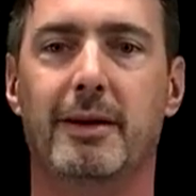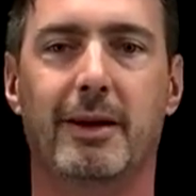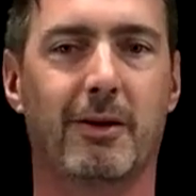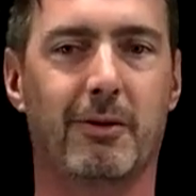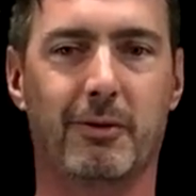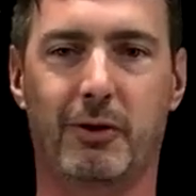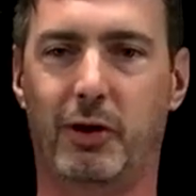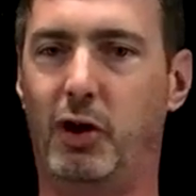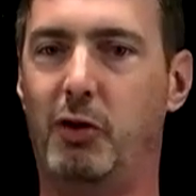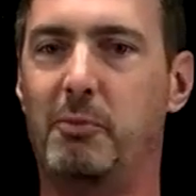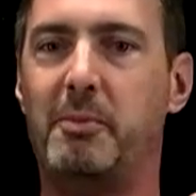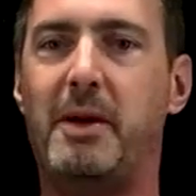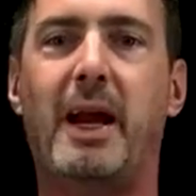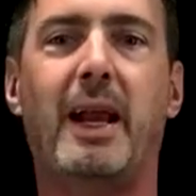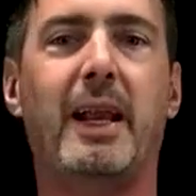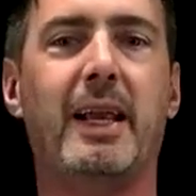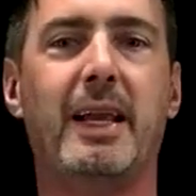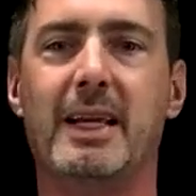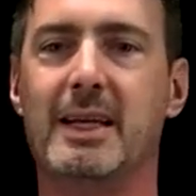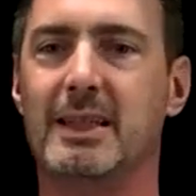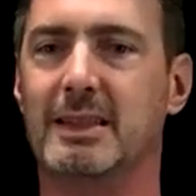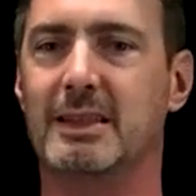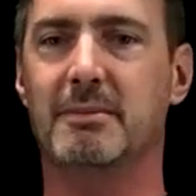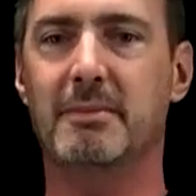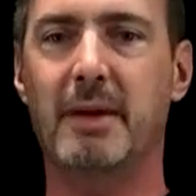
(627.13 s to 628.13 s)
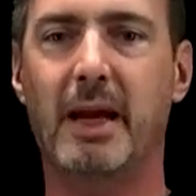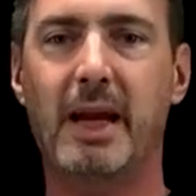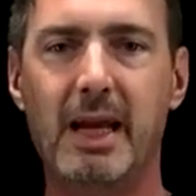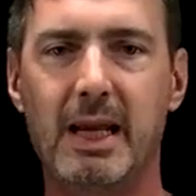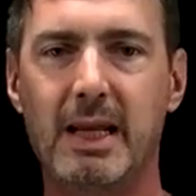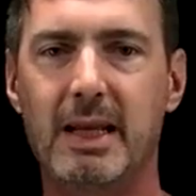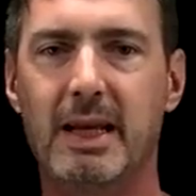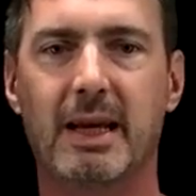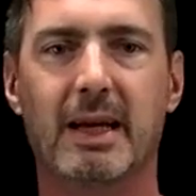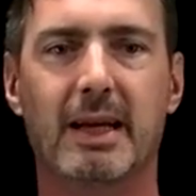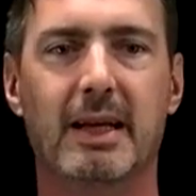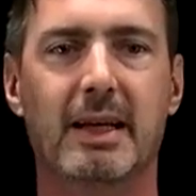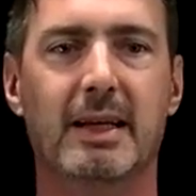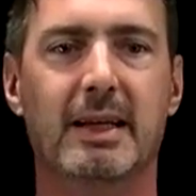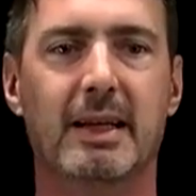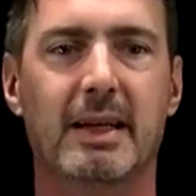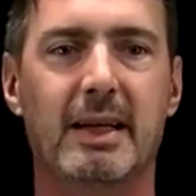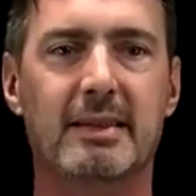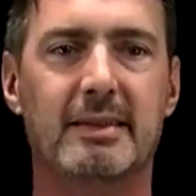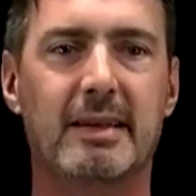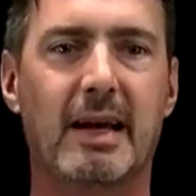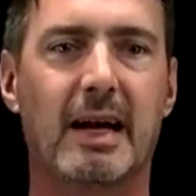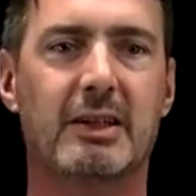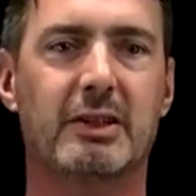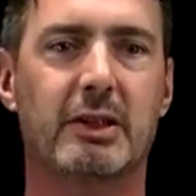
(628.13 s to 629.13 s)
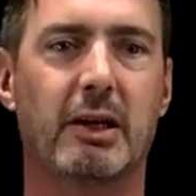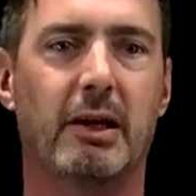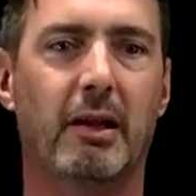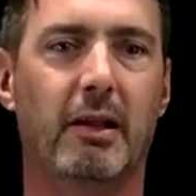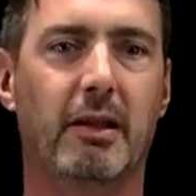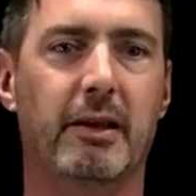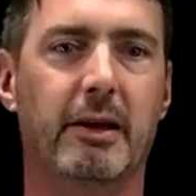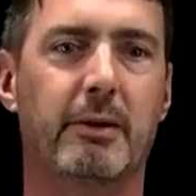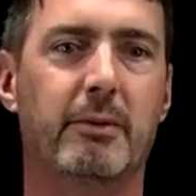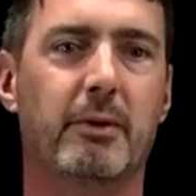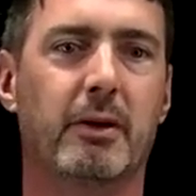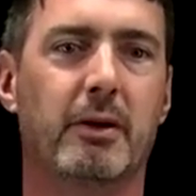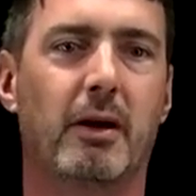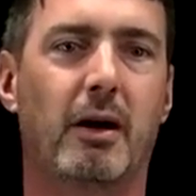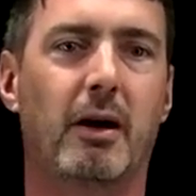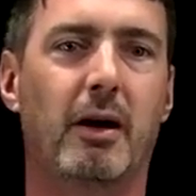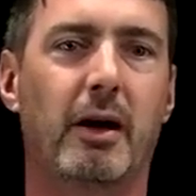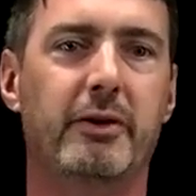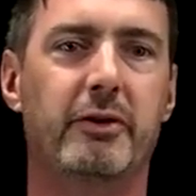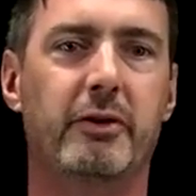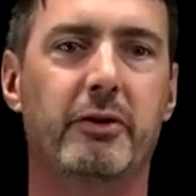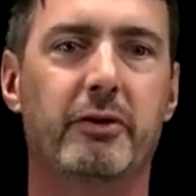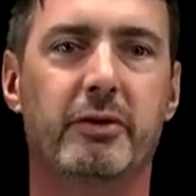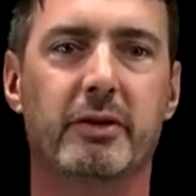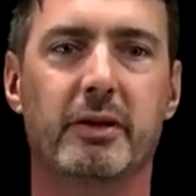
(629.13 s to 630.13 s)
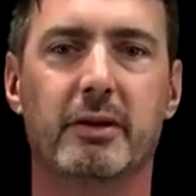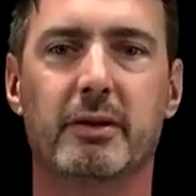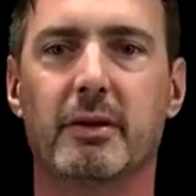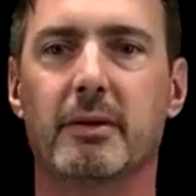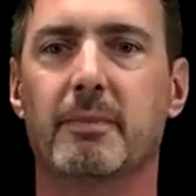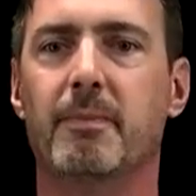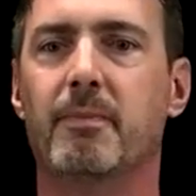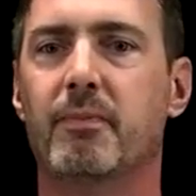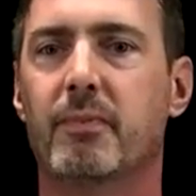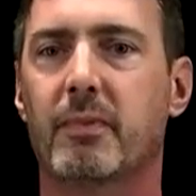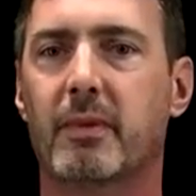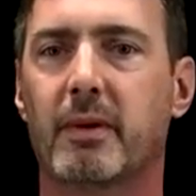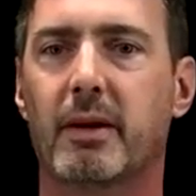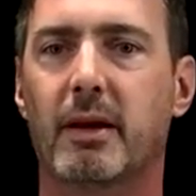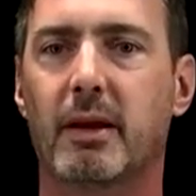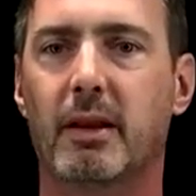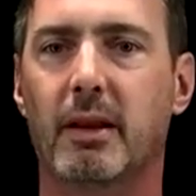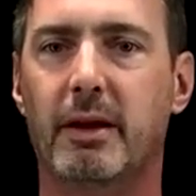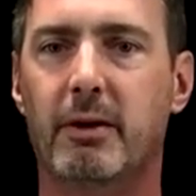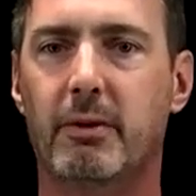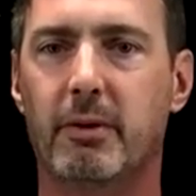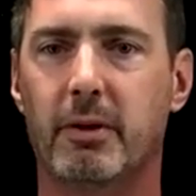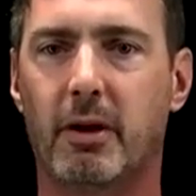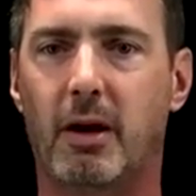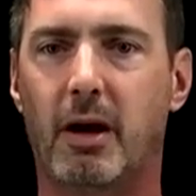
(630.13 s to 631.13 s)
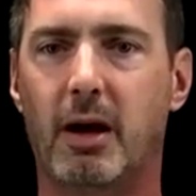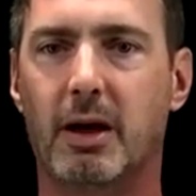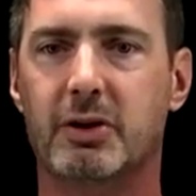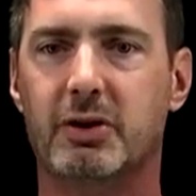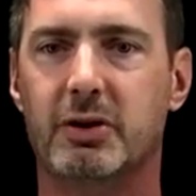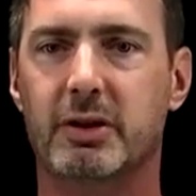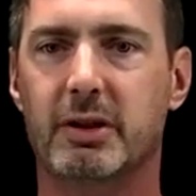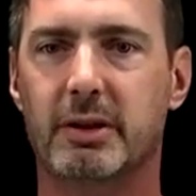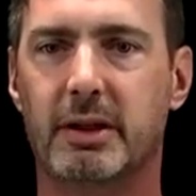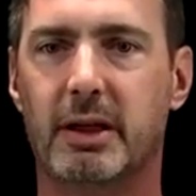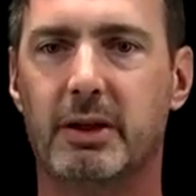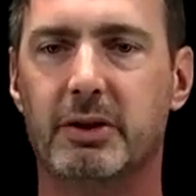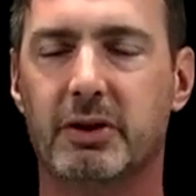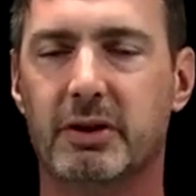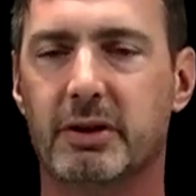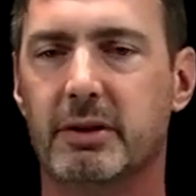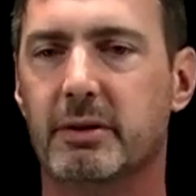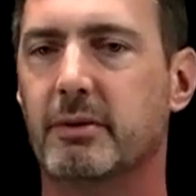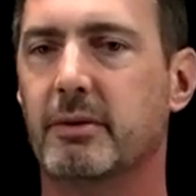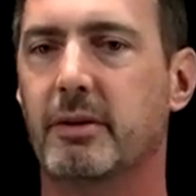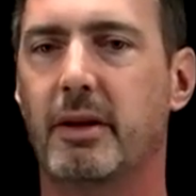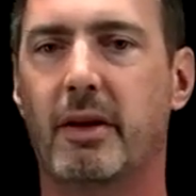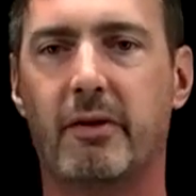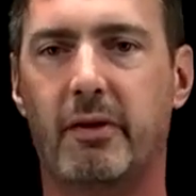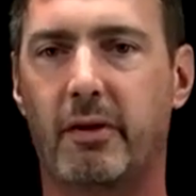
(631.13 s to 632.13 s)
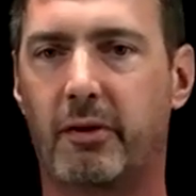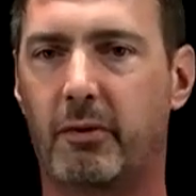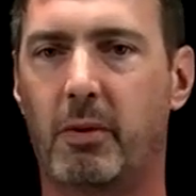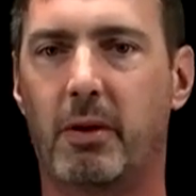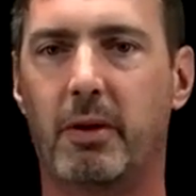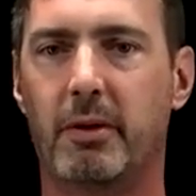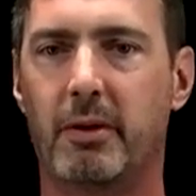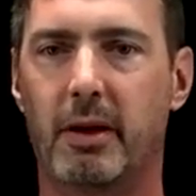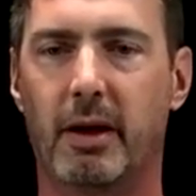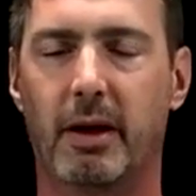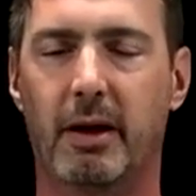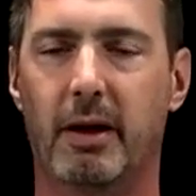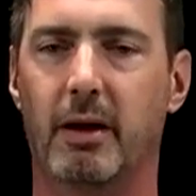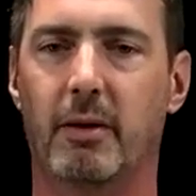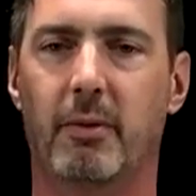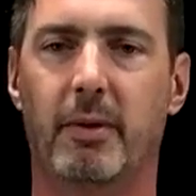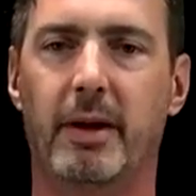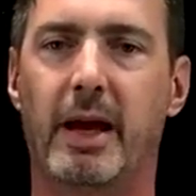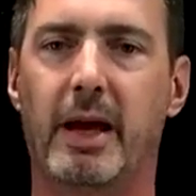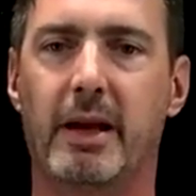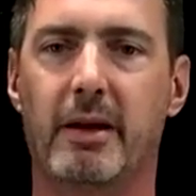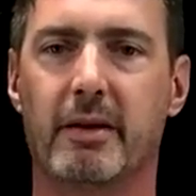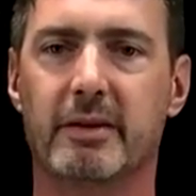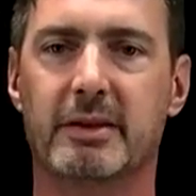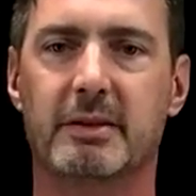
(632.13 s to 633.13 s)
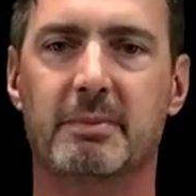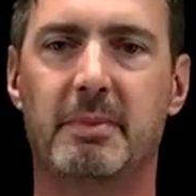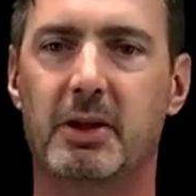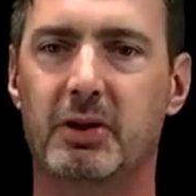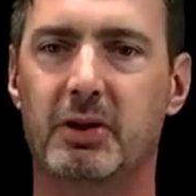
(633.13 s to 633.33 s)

humanity has made is actually a liquid hydrogen, liquid oxygen engine. This is what we had on the space